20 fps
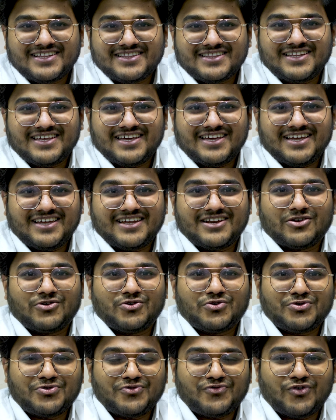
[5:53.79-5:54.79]
They
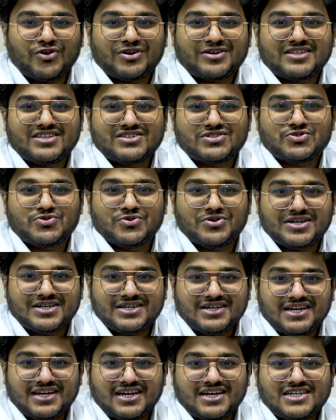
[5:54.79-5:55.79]
know what the
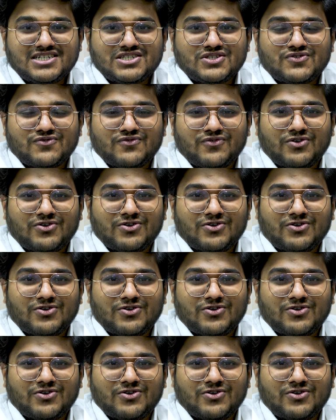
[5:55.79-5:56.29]
student needs,